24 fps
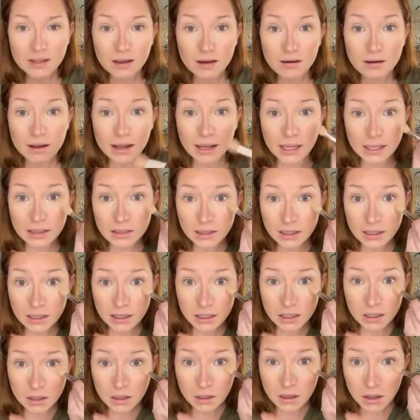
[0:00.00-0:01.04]
Okay,
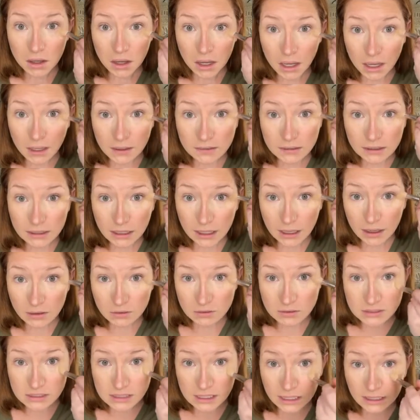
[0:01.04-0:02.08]
then on the
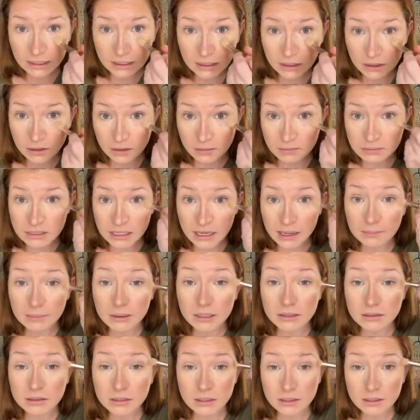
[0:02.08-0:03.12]
outside here, I'm
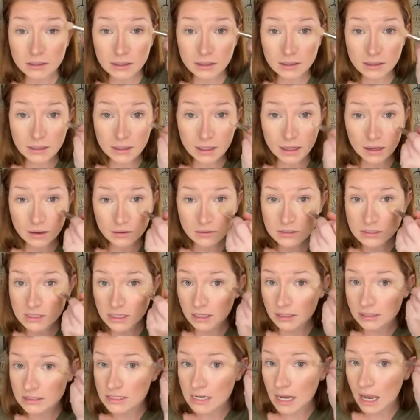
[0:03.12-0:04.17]
dabbing a little on the
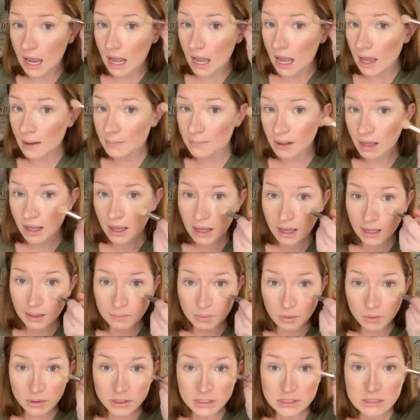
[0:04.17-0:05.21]
outside, top high
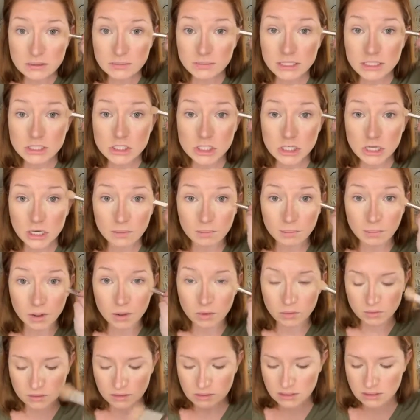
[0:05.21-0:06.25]
points of my
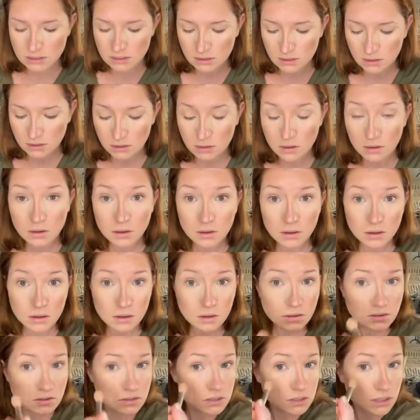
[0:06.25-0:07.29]
cheekbones.
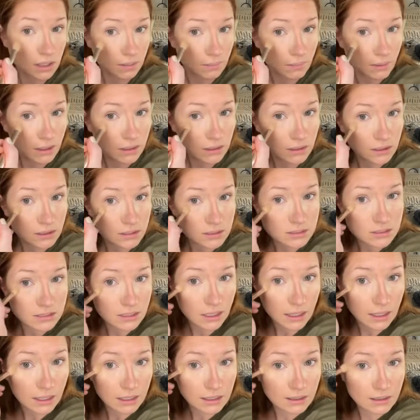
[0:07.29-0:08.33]
Same on this
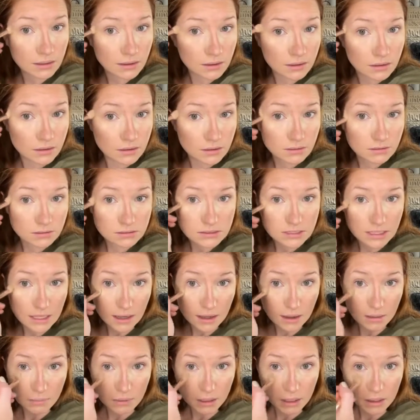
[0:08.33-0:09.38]
side,
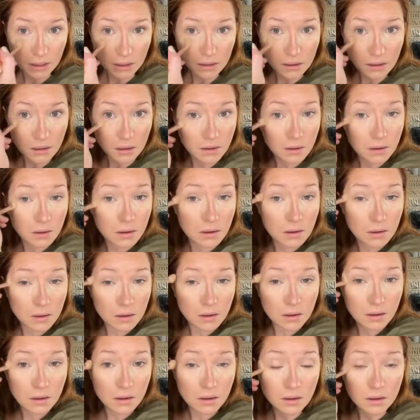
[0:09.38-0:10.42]
dabbing.
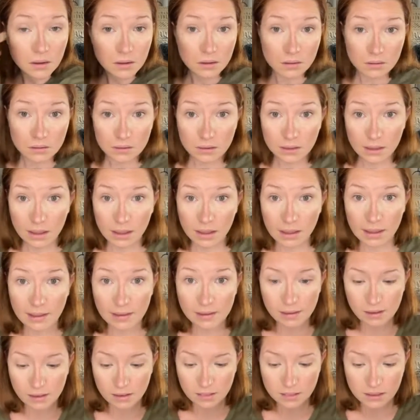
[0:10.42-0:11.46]

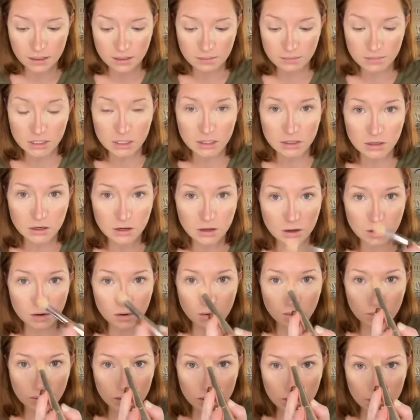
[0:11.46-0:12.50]
Okay, then I'm gonna
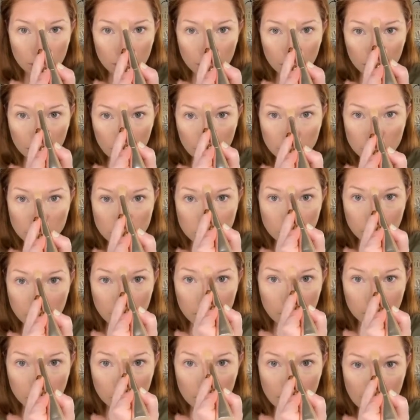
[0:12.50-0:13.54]
go in
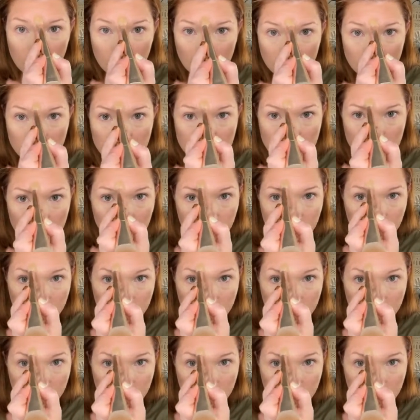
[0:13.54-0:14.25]
between the brows